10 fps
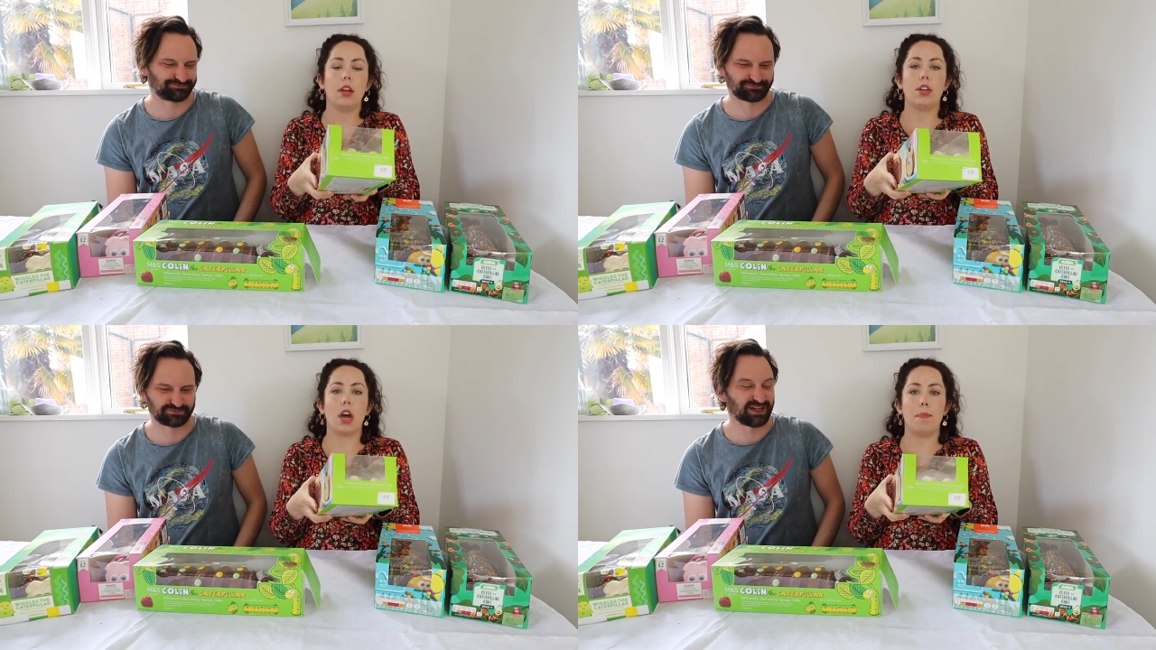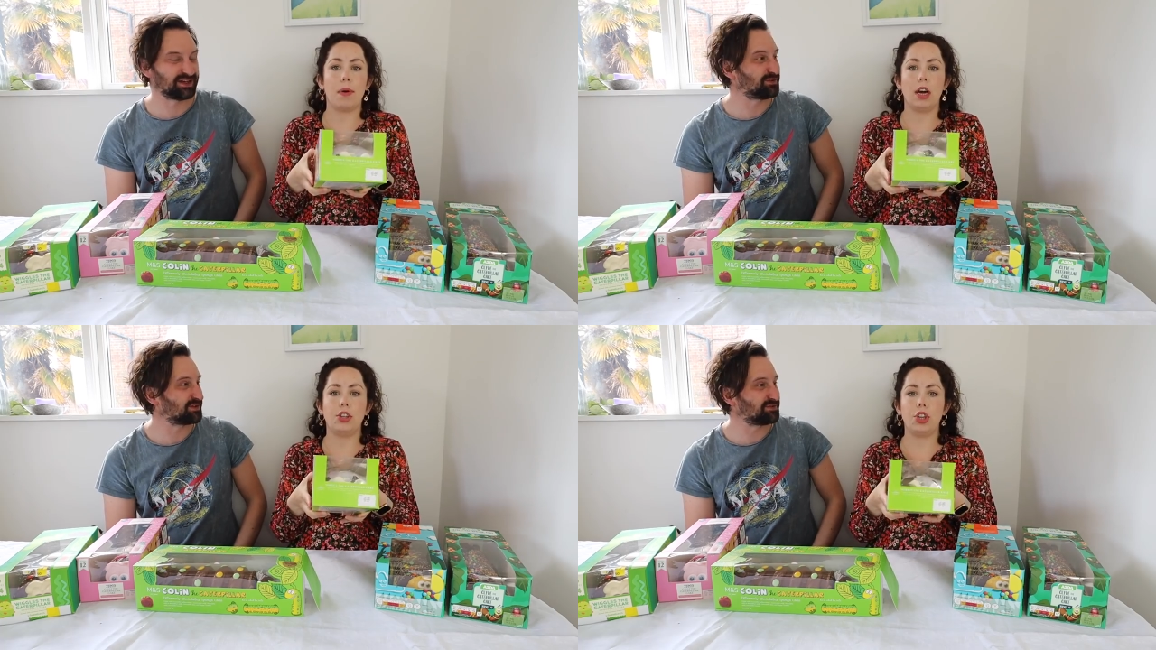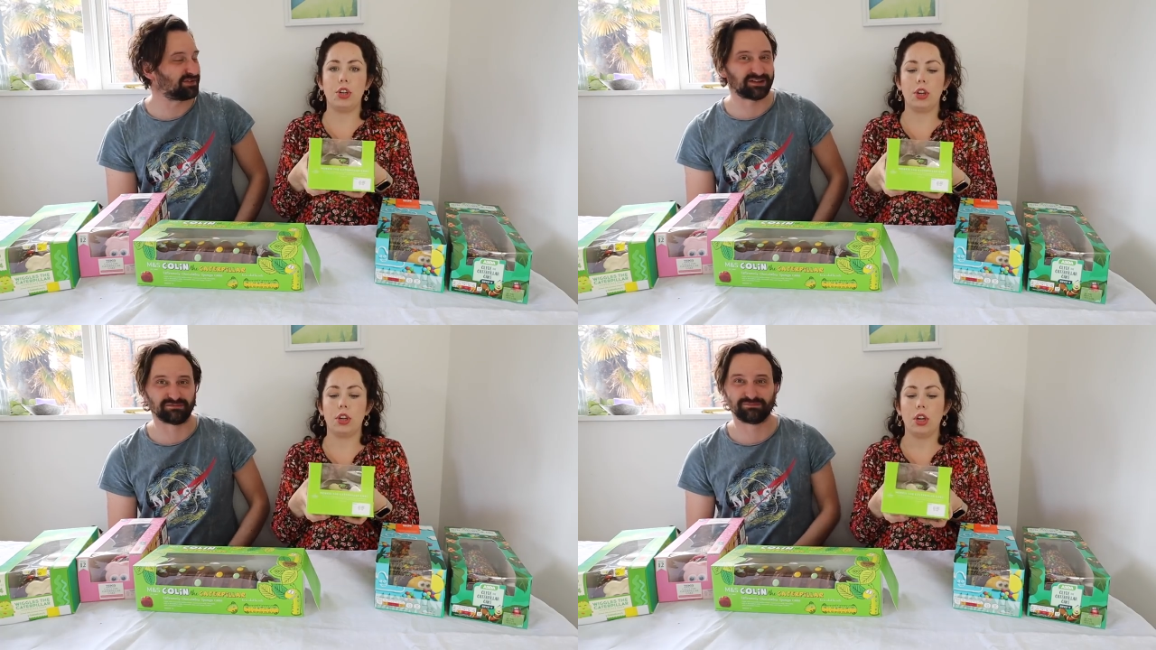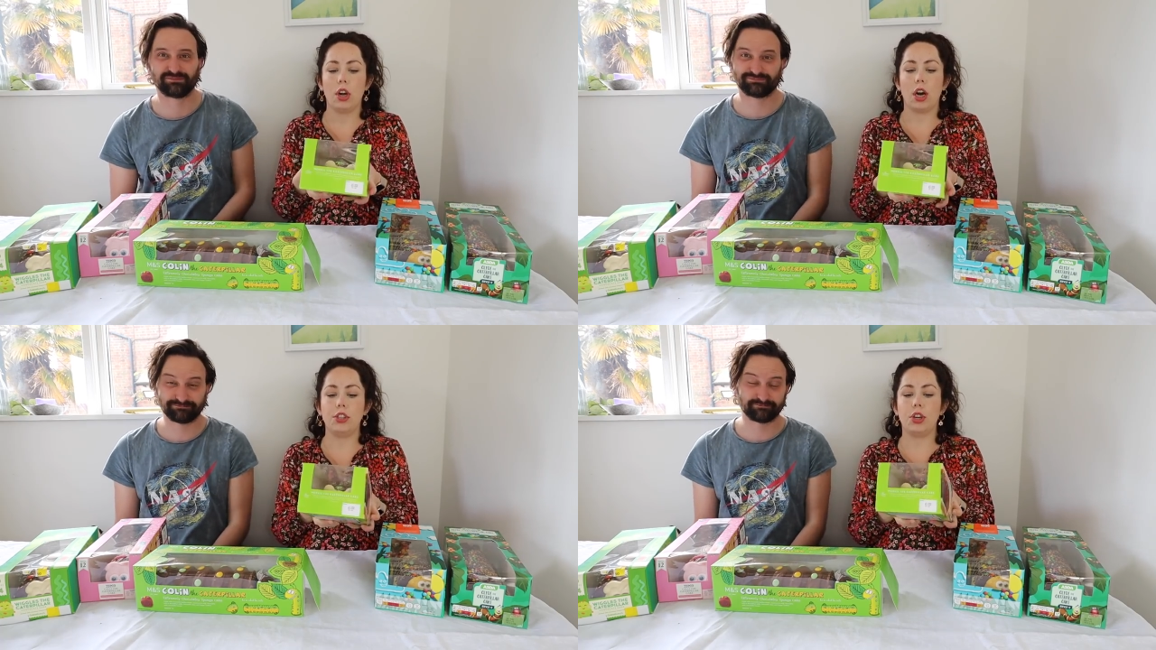Speaker 1: No, yeah, but I do fun.
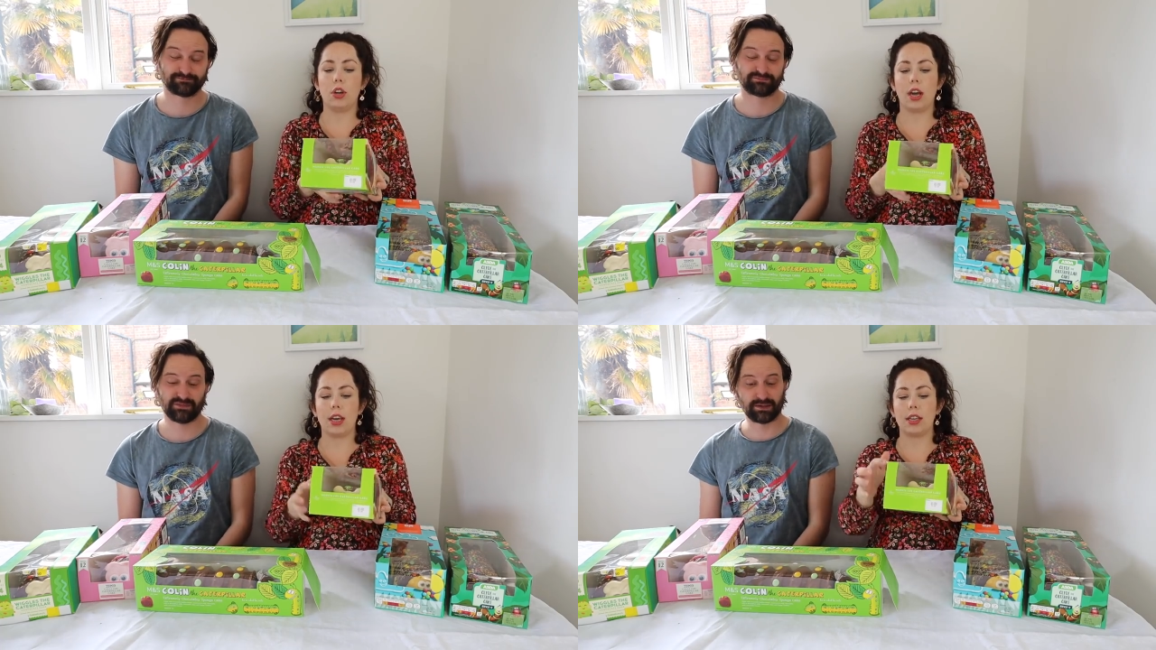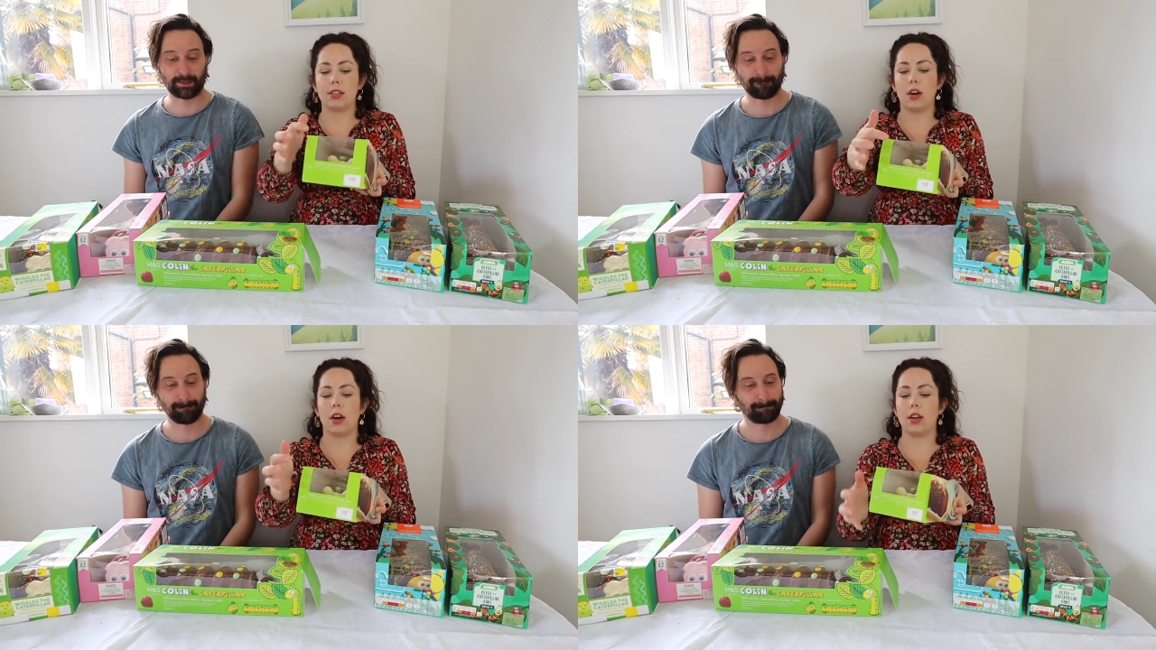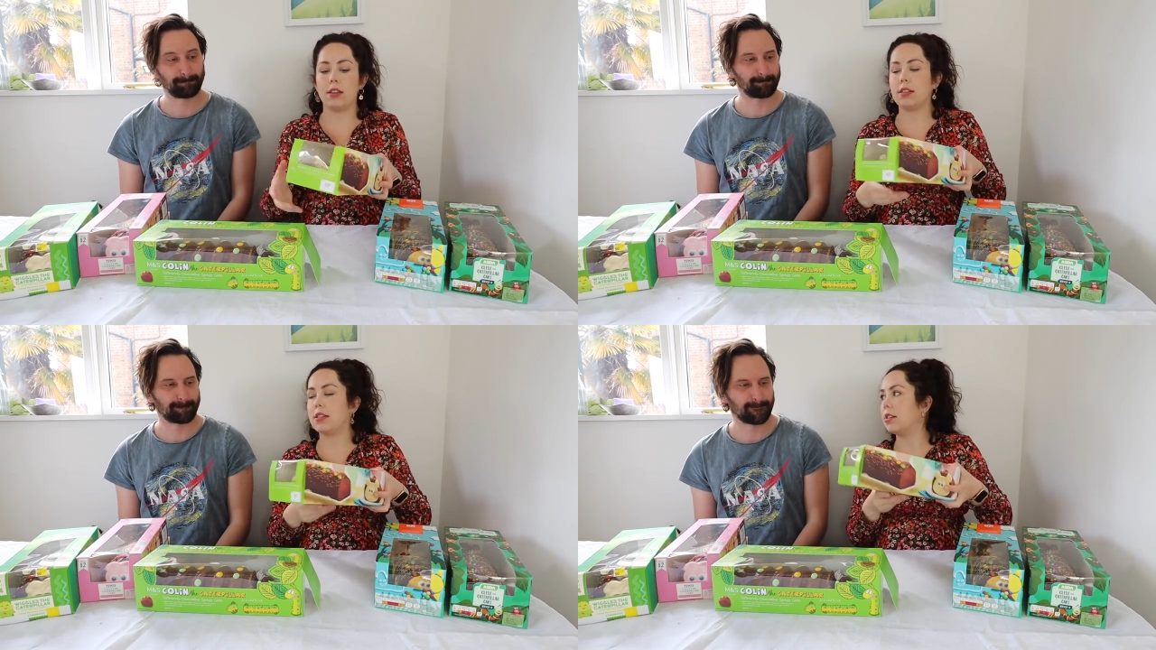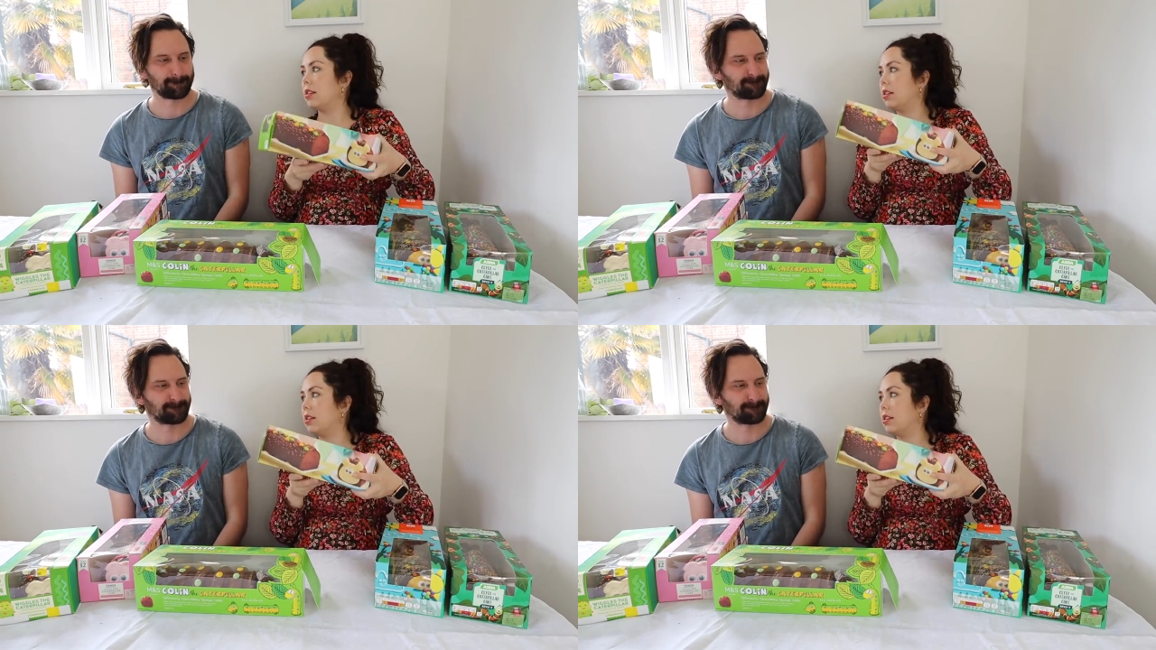I do like his eyes.